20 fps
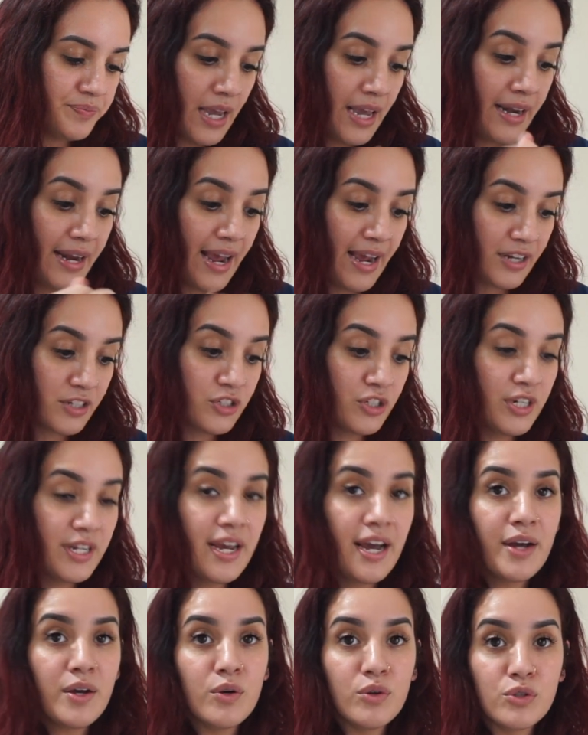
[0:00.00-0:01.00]
and actually
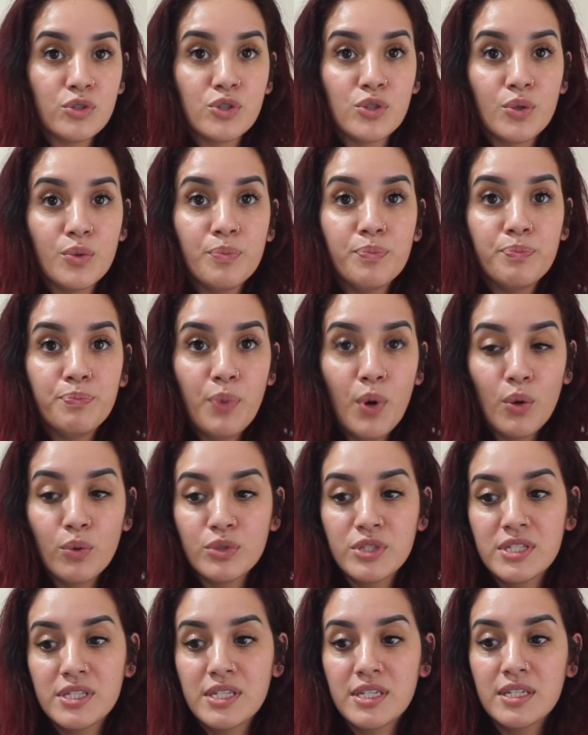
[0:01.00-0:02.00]
I also
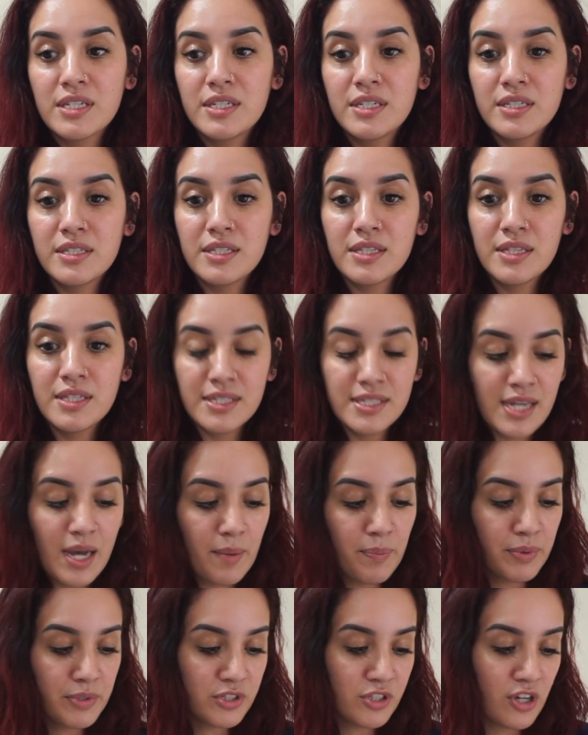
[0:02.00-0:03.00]
posted the
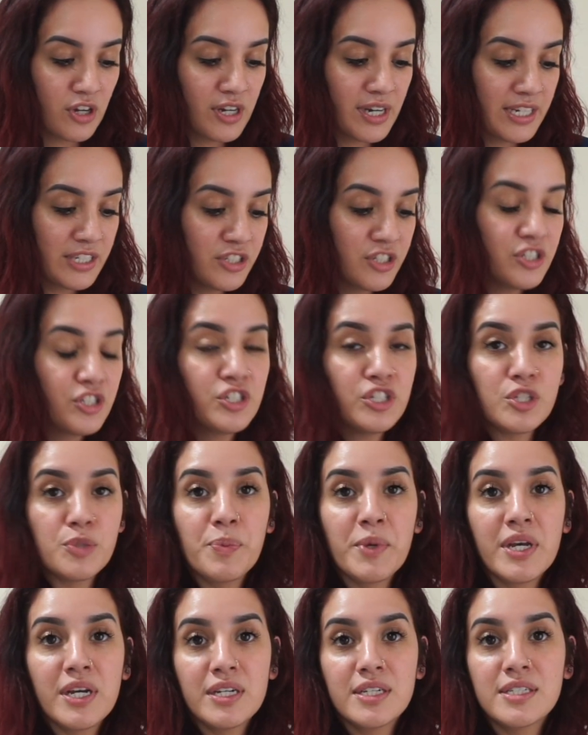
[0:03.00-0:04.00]
toppers on IG just
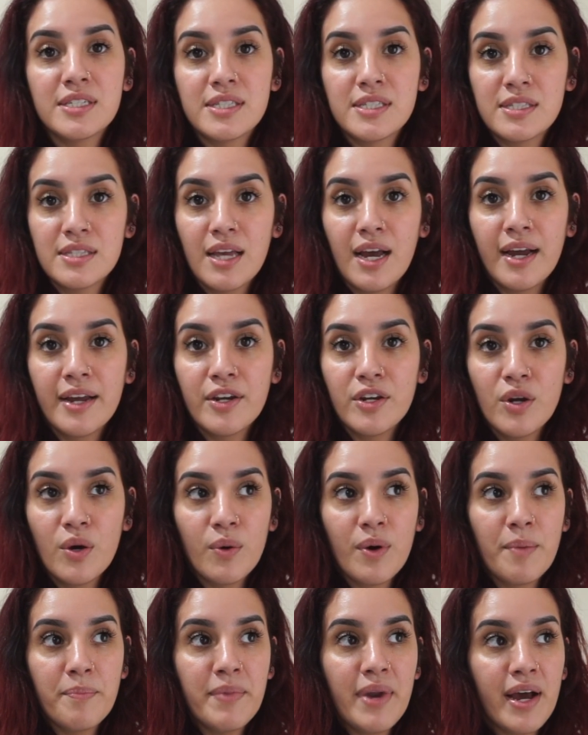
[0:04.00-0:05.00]
because I
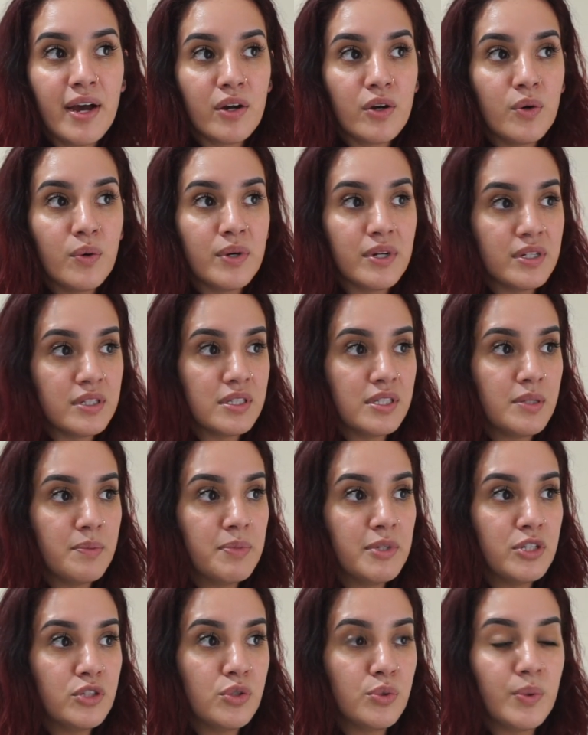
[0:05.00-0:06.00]
know I'm not going to
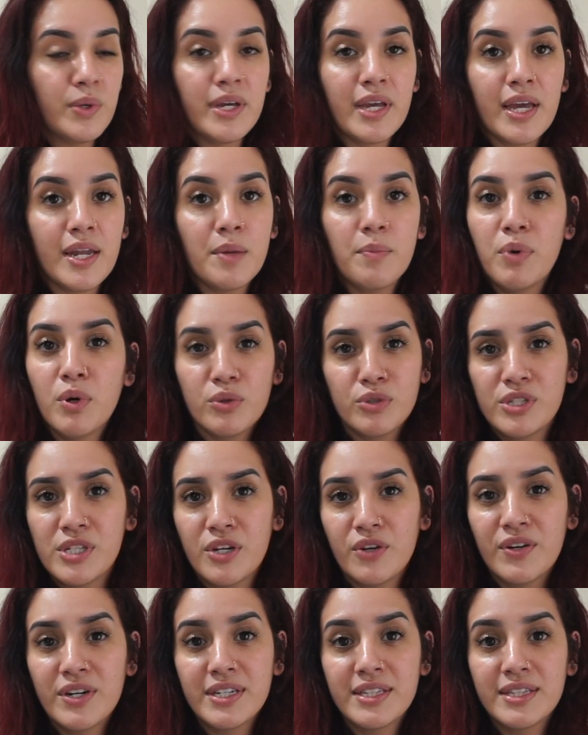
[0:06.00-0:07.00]
be doing any posting
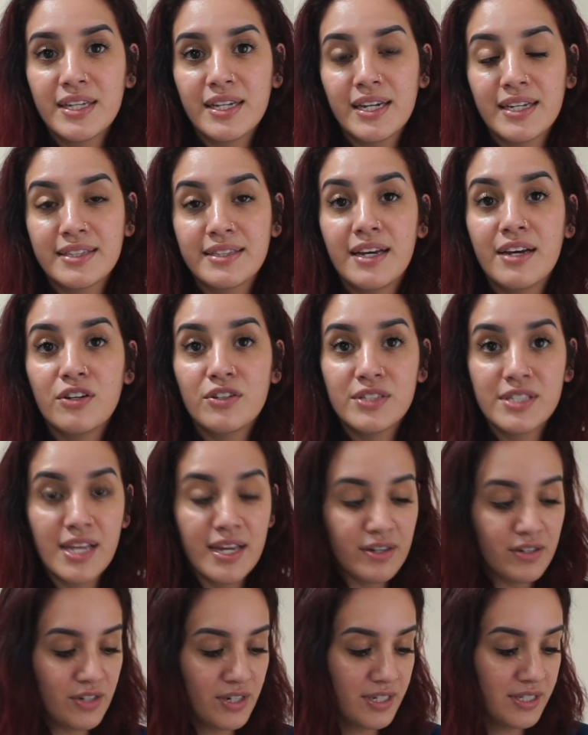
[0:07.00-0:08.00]
or anything like that on
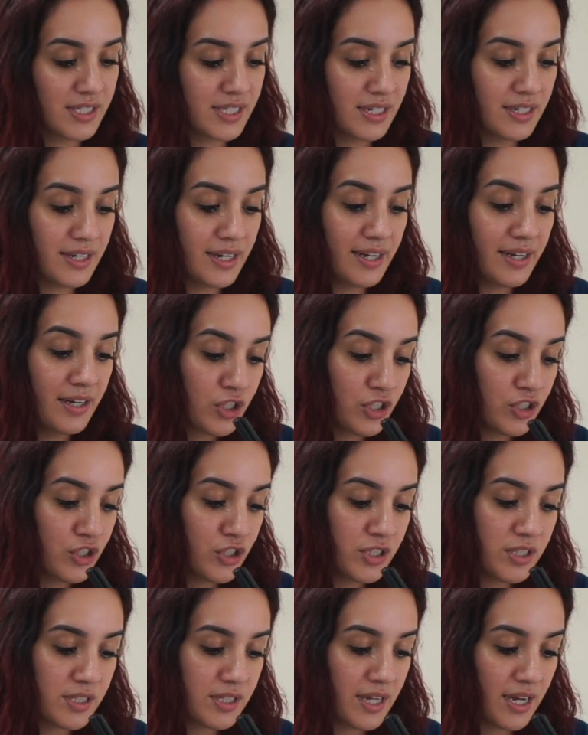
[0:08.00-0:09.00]
Saturday and Sunday. I
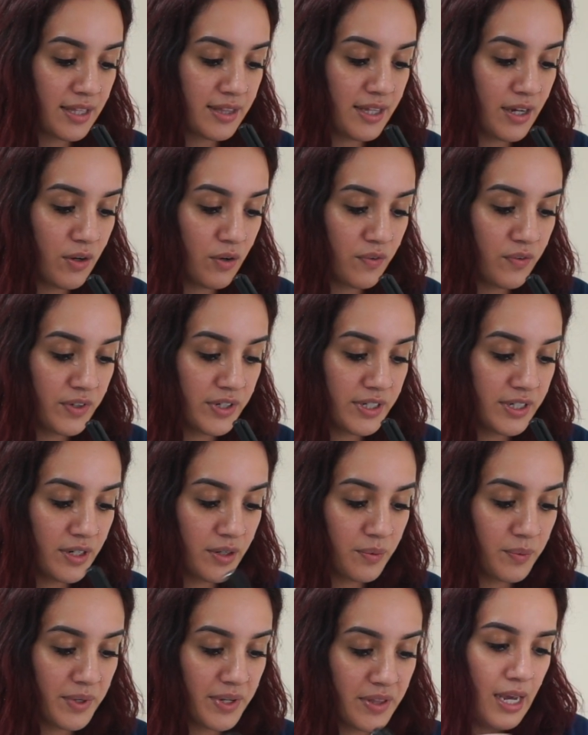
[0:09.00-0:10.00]
just got that over and
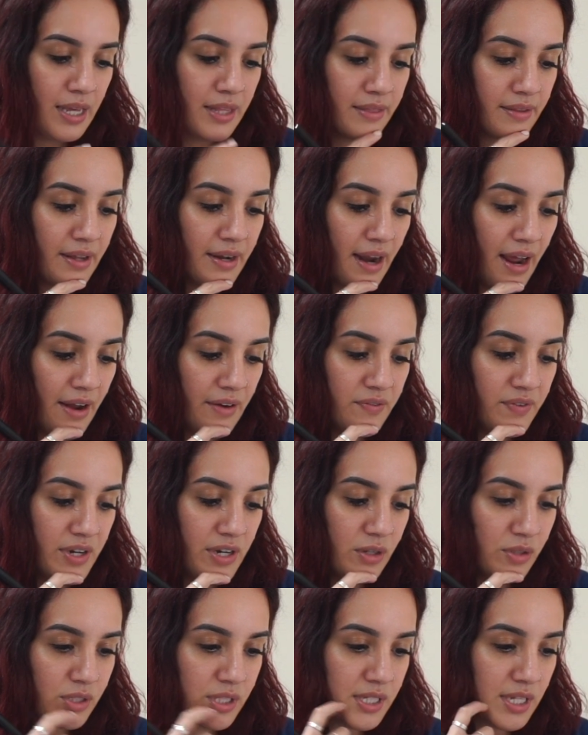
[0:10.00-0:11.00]
done with. And then add
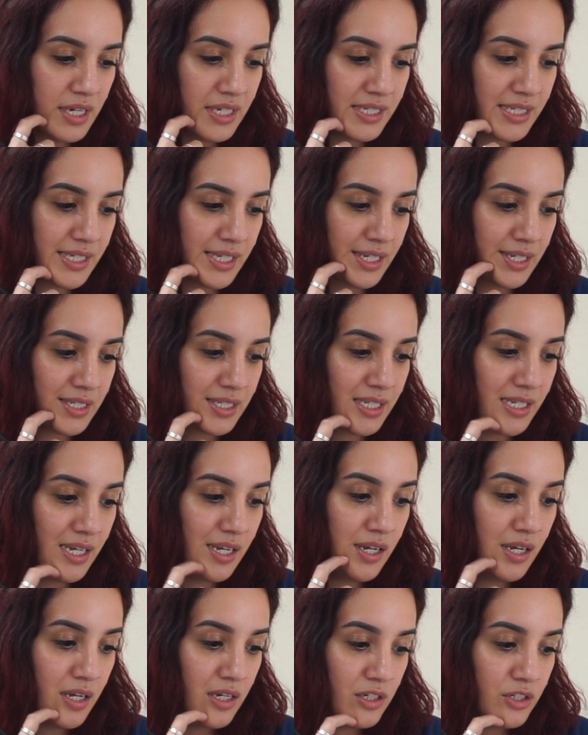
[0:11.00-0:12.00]
videos to listings,
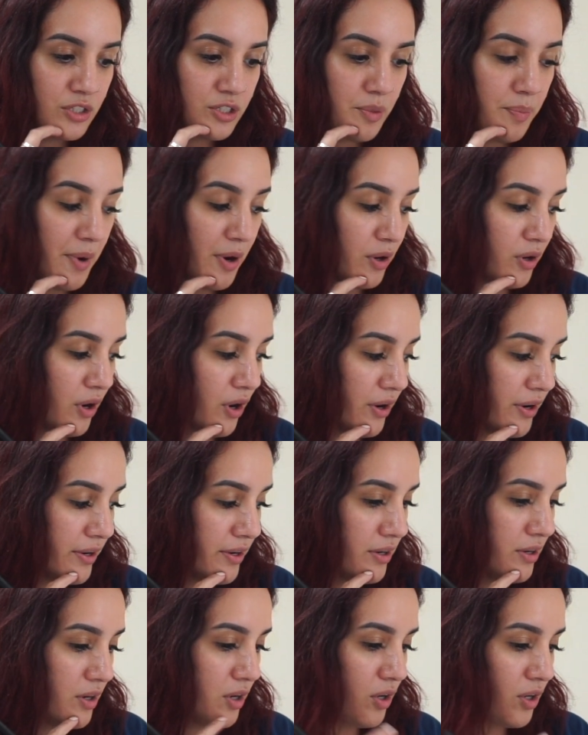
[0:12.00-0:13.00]
ship out card.
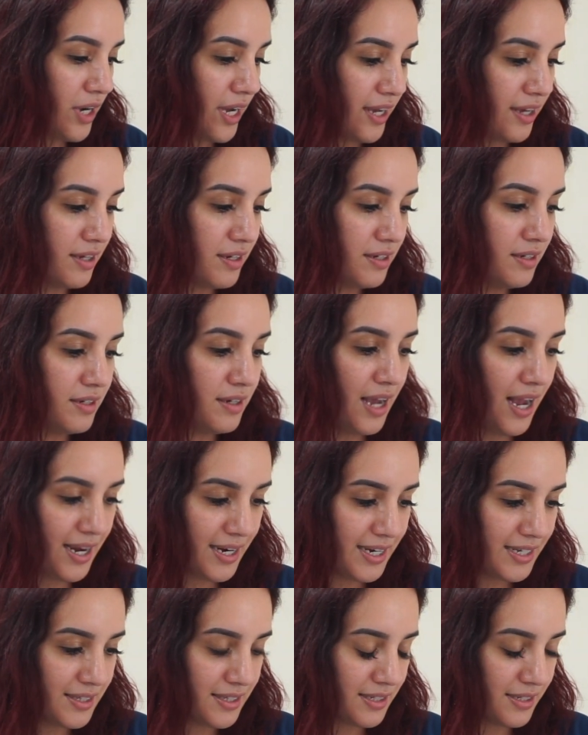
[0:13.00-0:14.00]
Okay, I
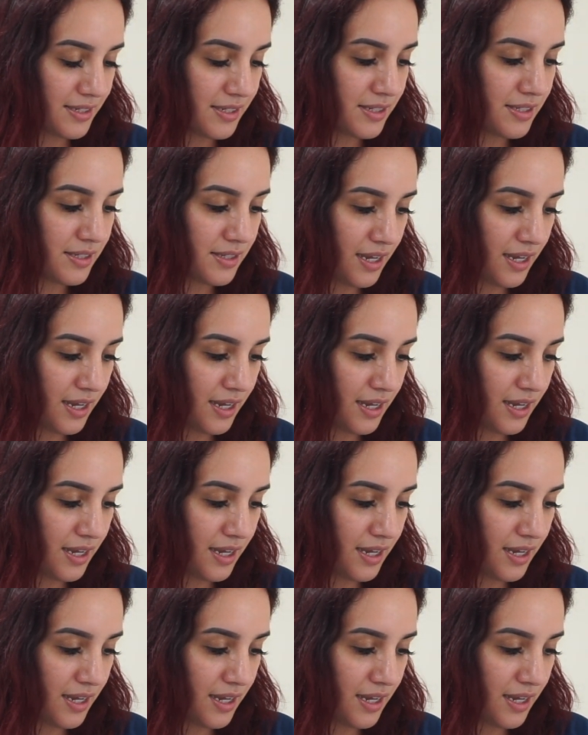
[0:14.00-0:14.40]
got this.